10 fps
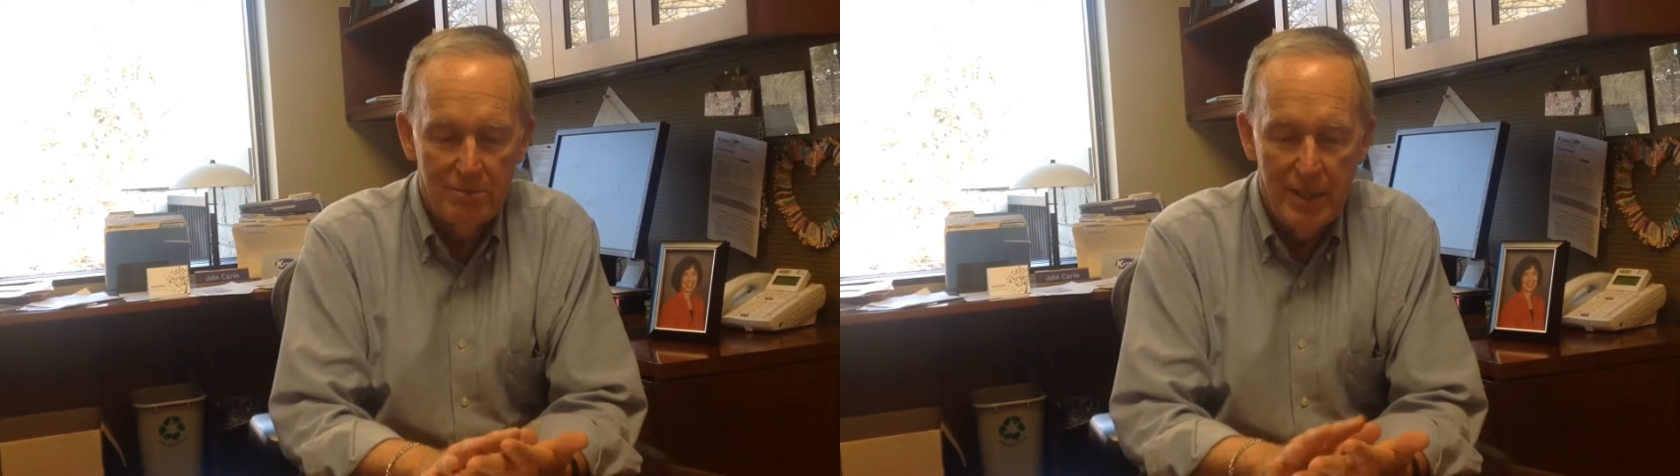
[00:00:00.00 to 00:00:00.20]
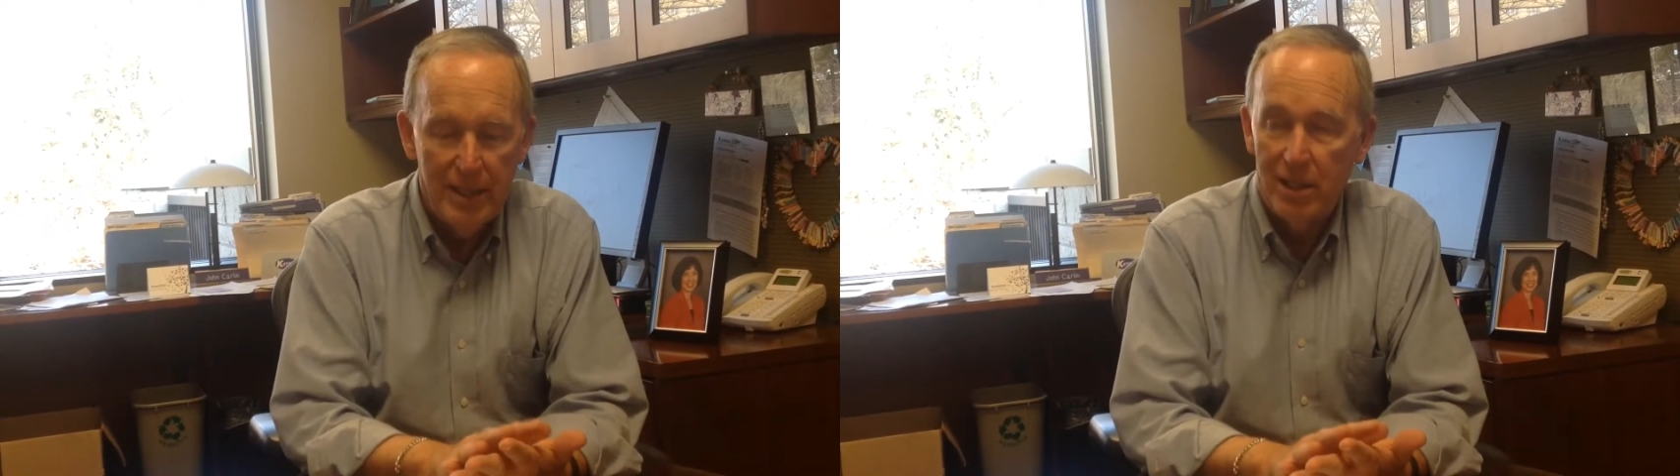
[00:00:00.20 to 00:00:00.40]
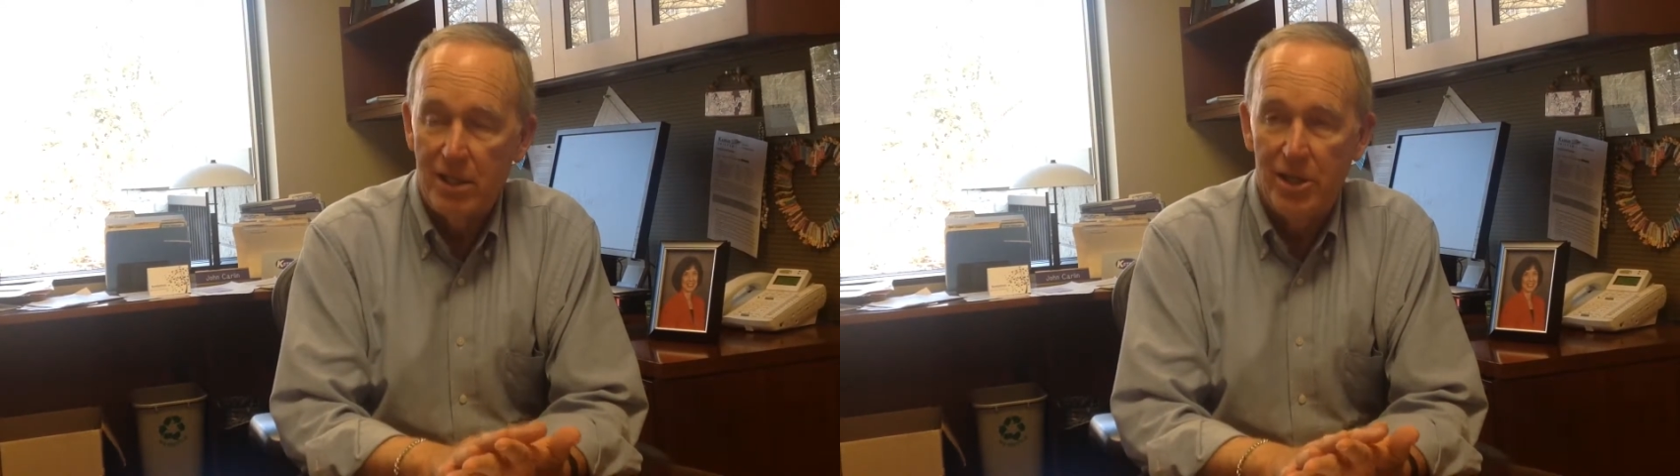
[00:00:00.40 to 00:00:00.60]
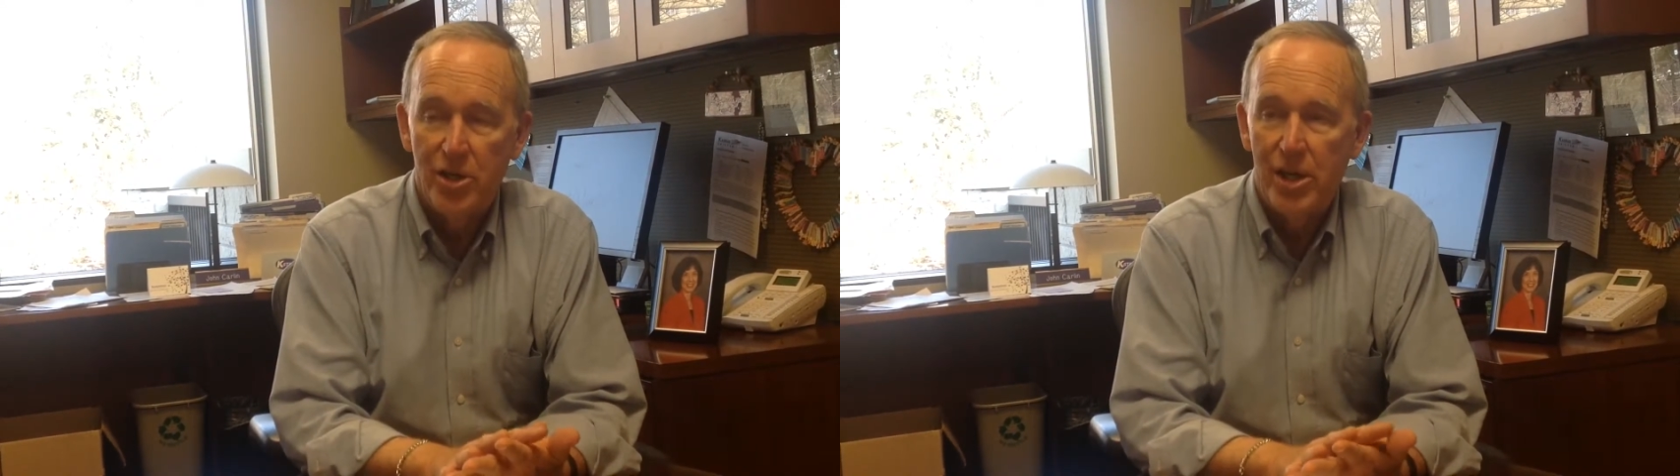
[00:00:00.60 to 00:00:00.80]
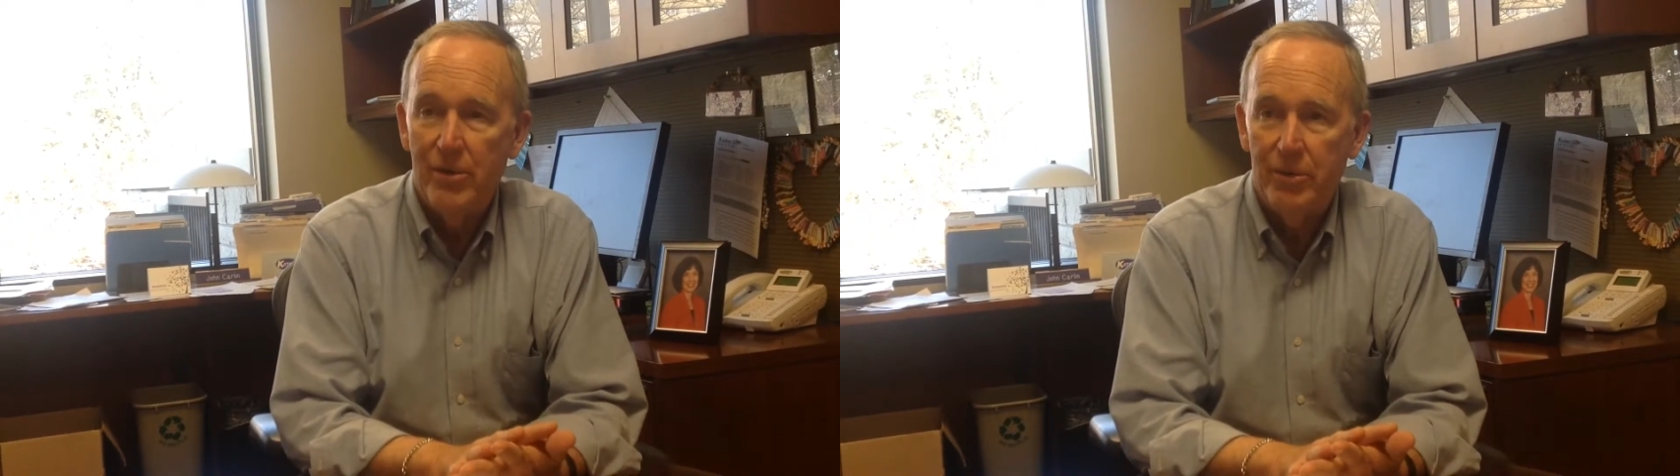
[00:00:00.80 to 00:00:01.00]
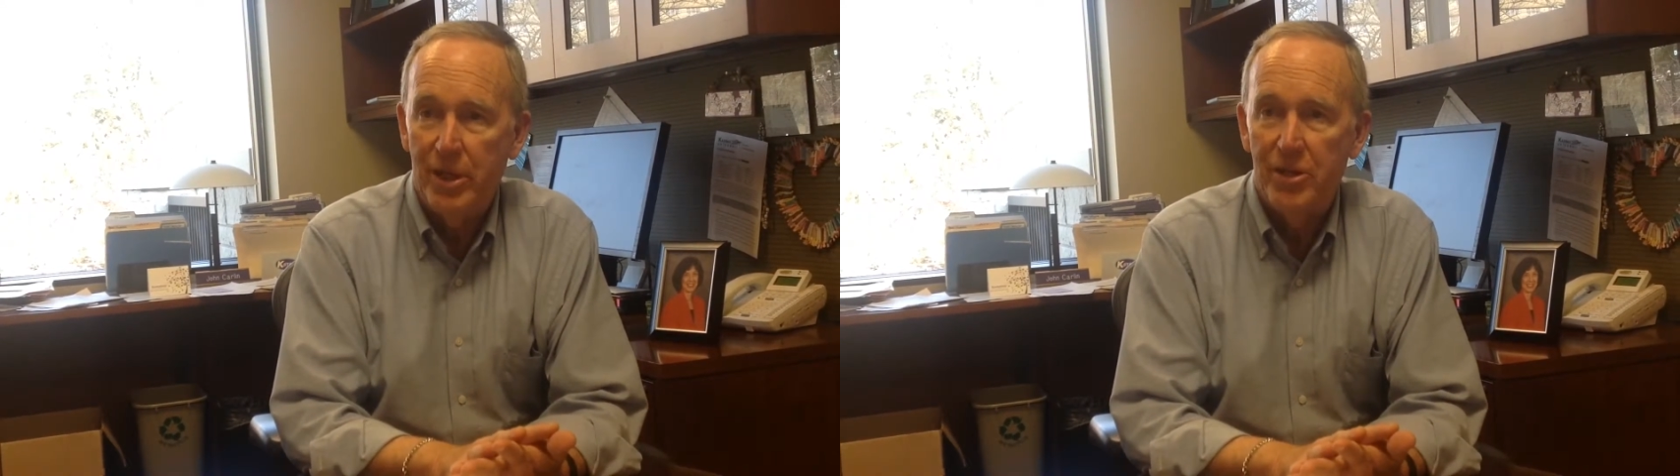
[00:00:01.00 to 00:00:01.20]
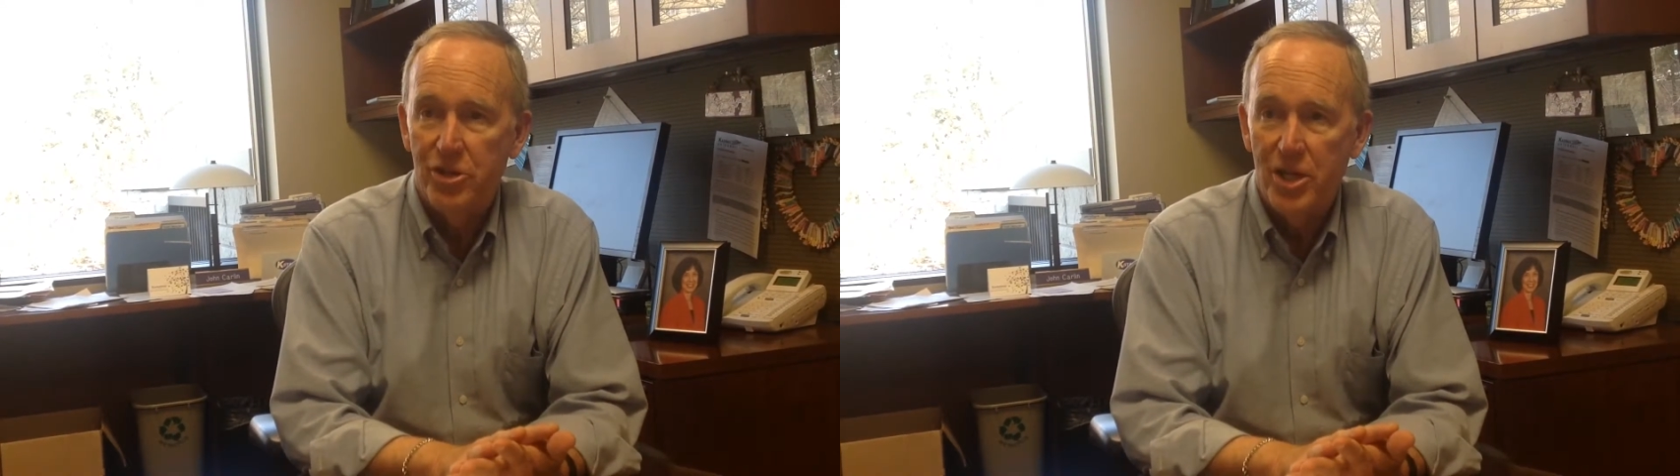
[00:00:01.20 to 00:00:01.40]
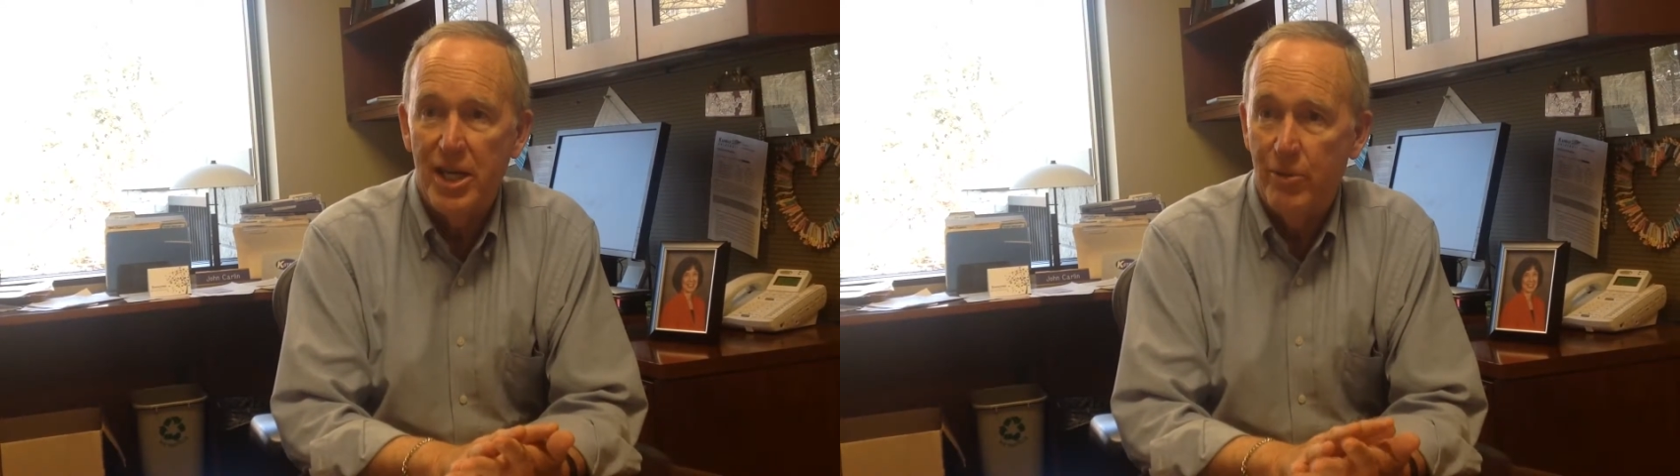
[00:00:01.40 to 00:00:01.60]
it clear you have an
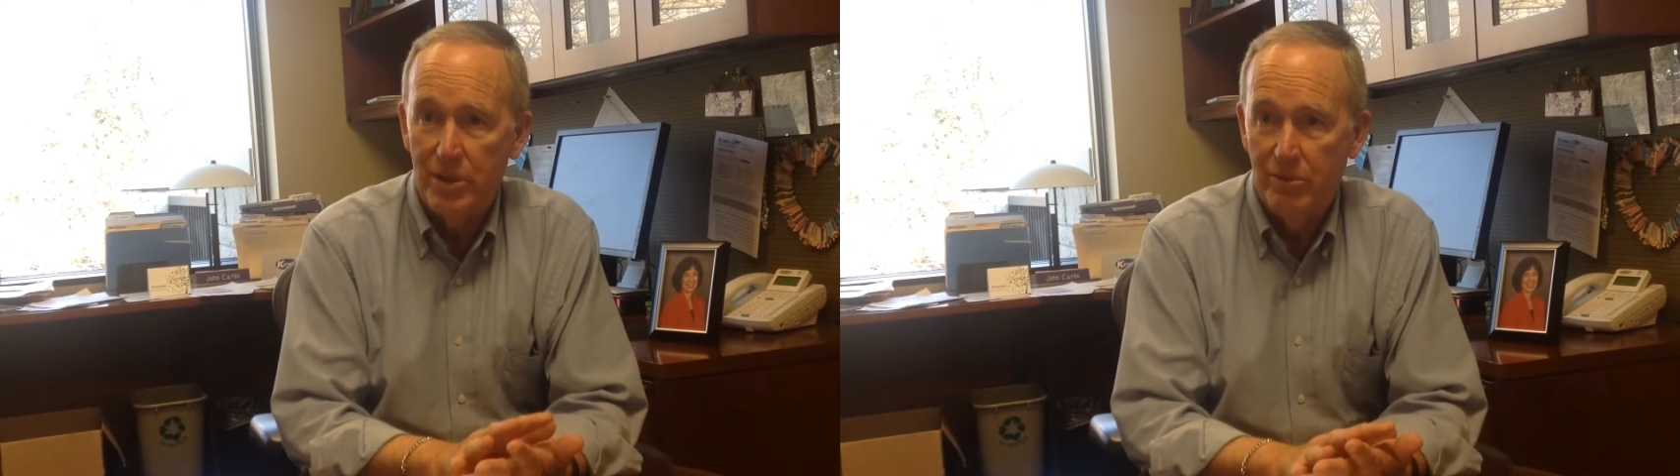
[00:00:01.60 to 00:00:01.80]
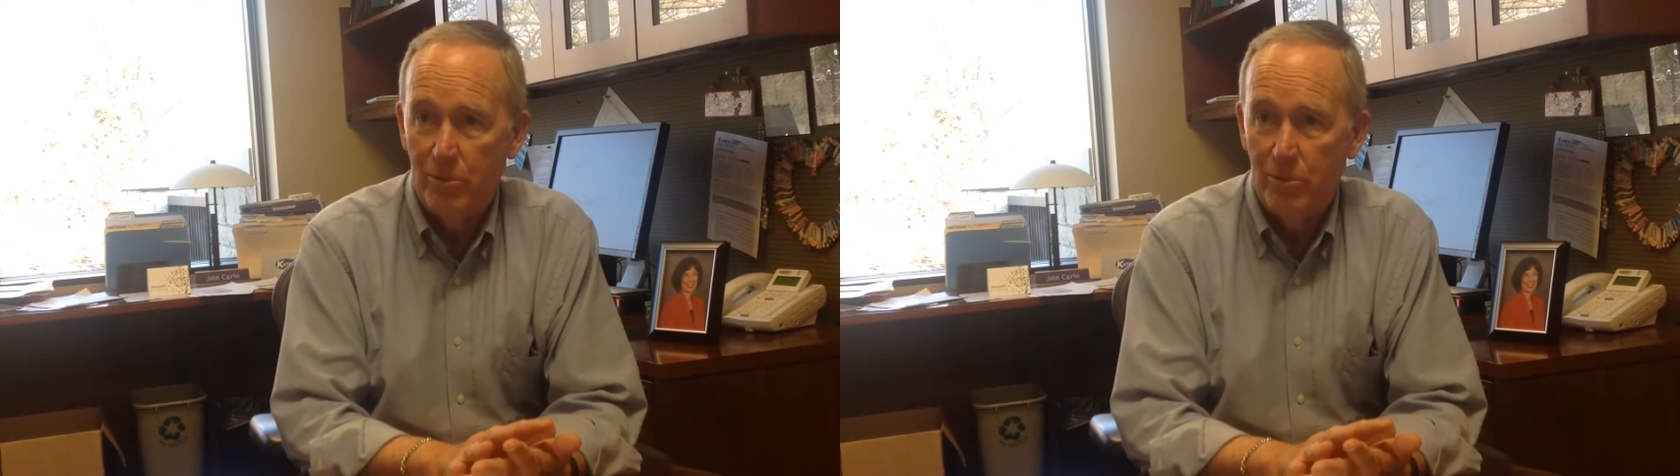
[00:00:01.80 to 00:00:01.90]
understanding